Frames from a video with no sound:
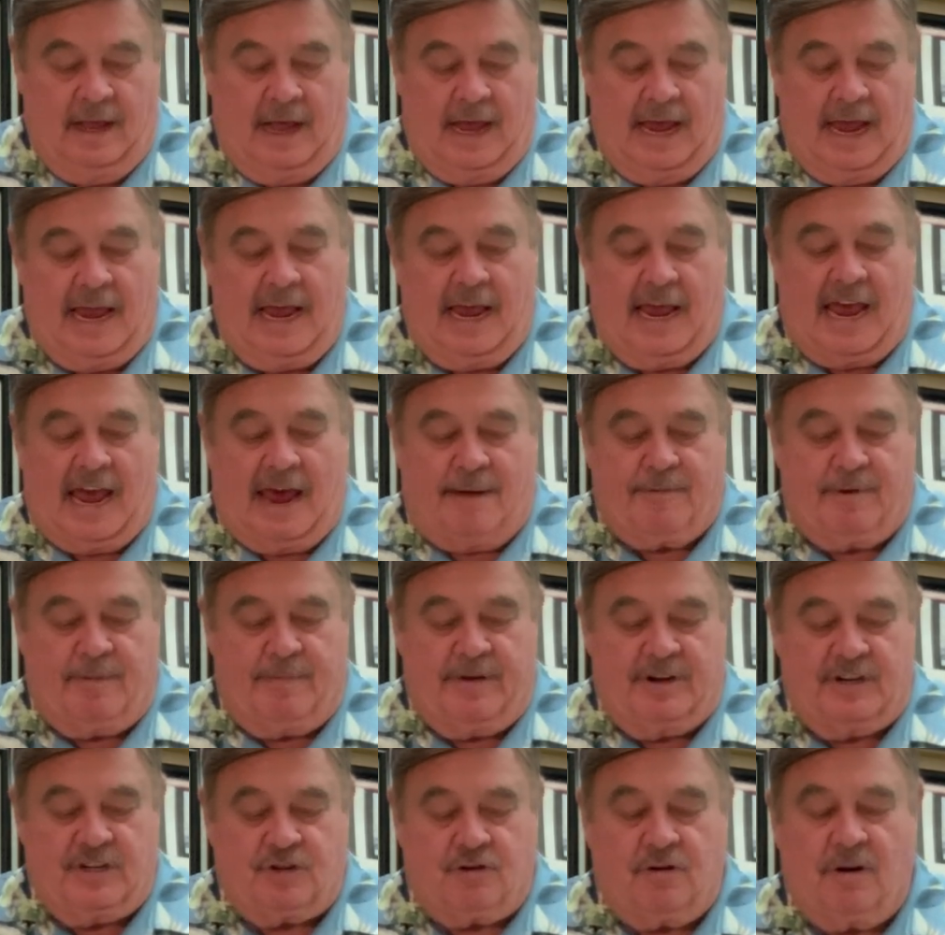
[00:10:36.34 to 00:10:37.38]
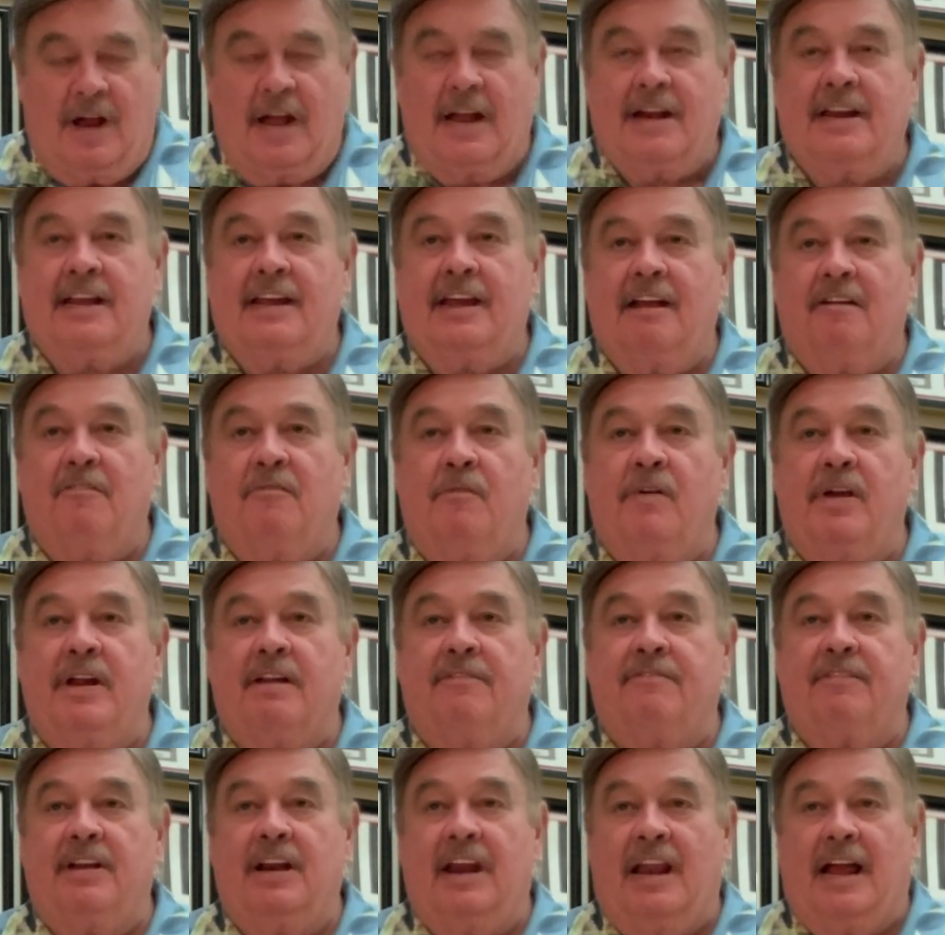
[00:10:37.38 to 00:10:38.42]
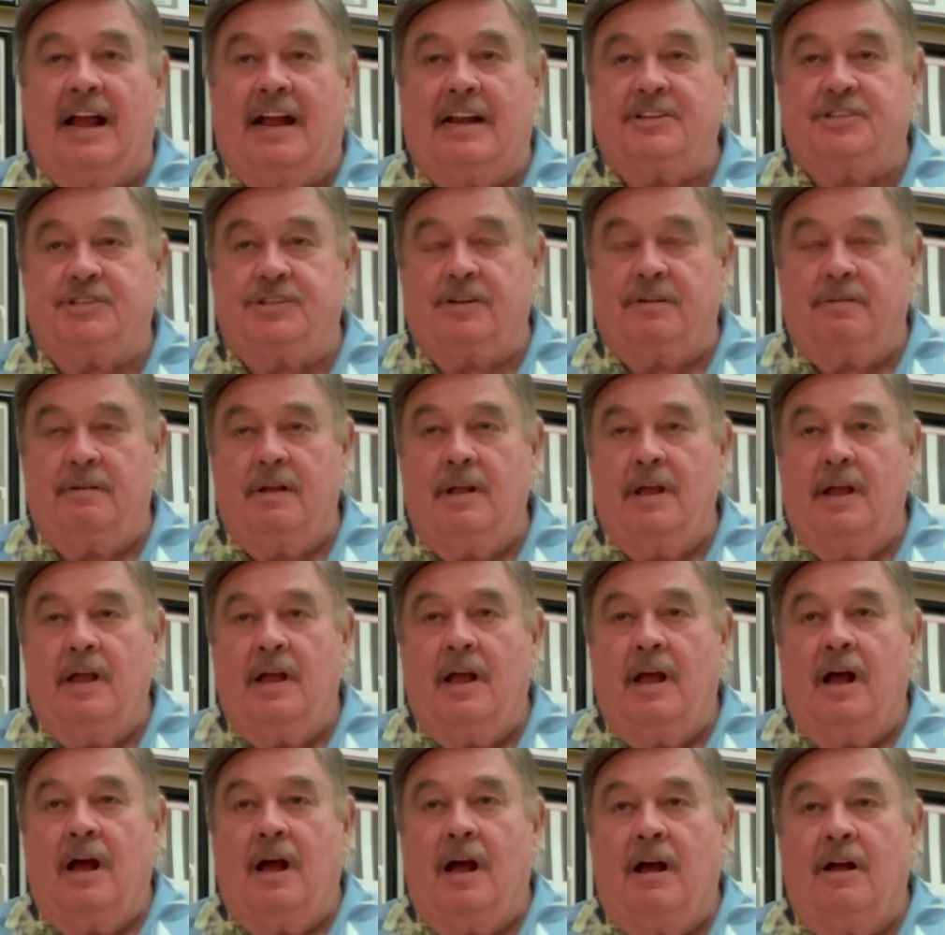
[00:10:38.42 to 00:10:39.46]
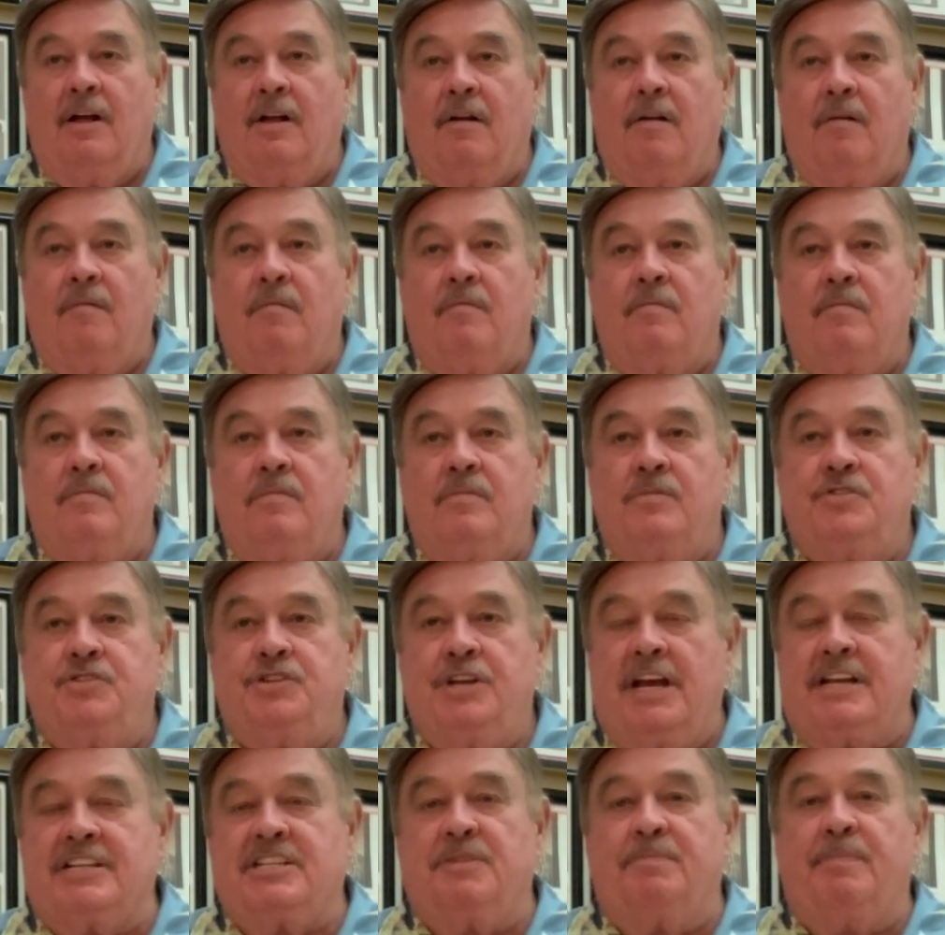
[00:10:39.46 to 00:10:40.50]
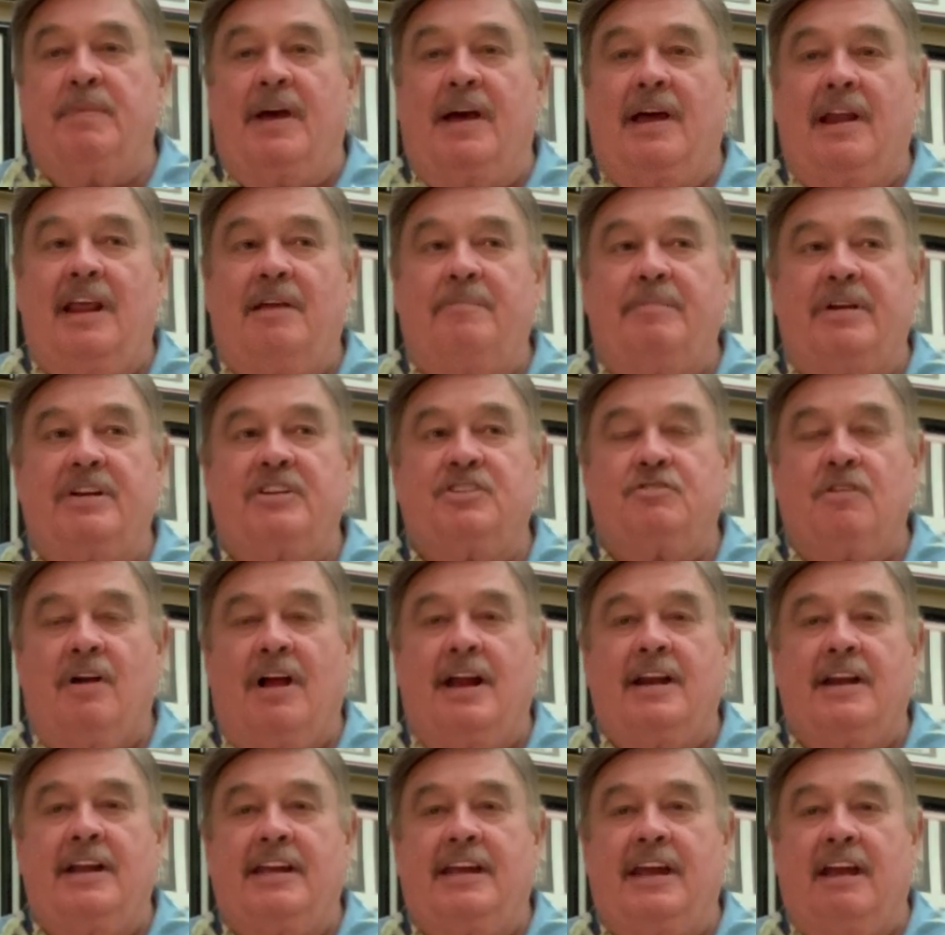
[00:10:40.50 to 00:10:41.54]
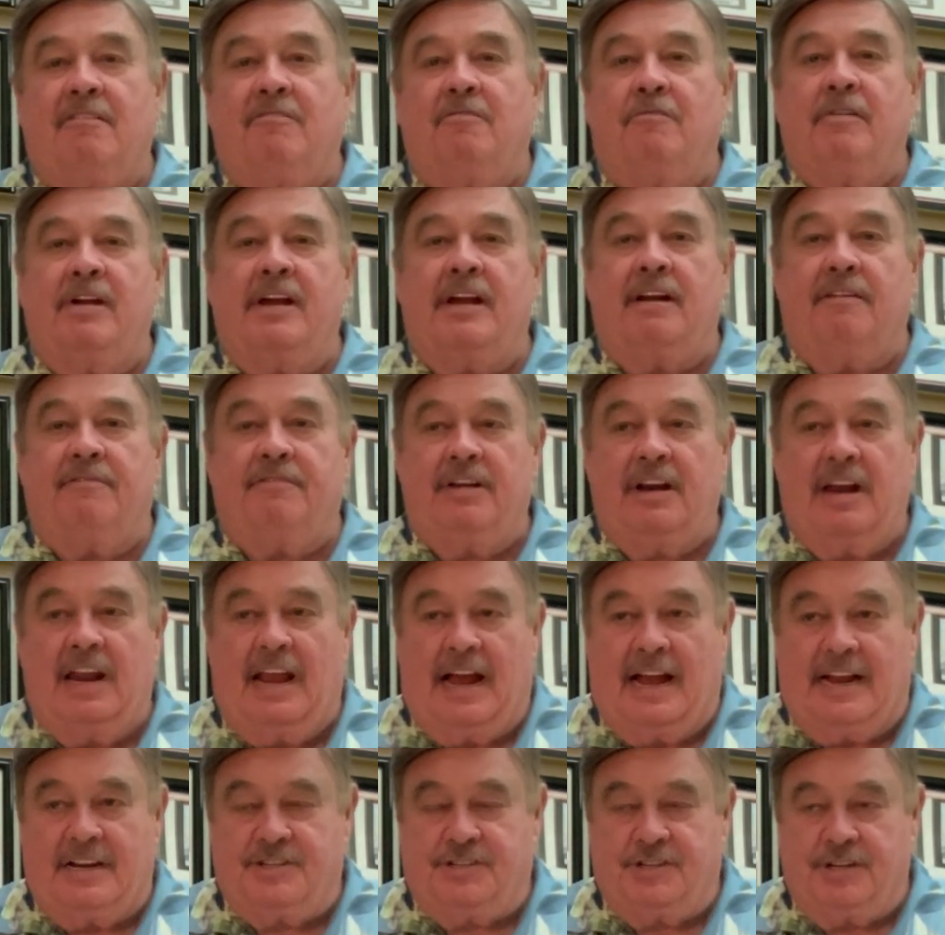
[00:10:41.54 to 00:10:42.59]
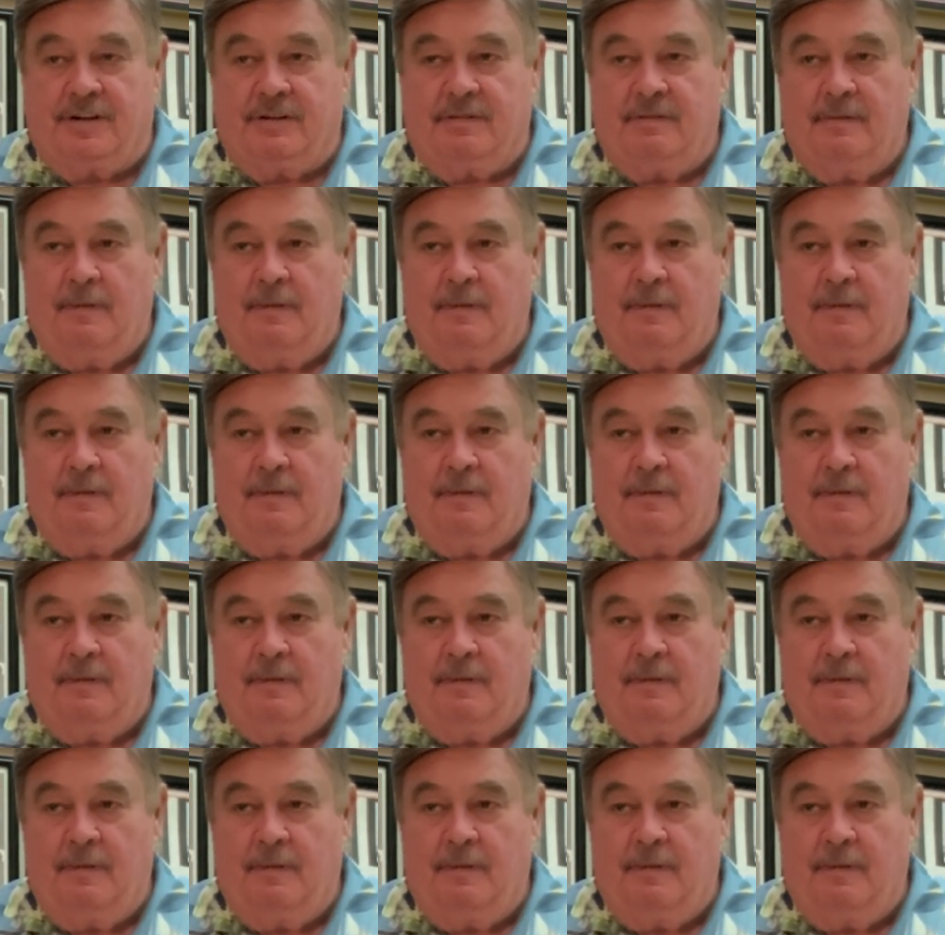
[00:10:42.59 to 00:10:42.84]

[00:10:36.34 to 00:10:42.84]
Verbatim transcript: Ahab had been trying to get rid of Elijah. Uh, Jezebel had been trying to get rid of Elijah.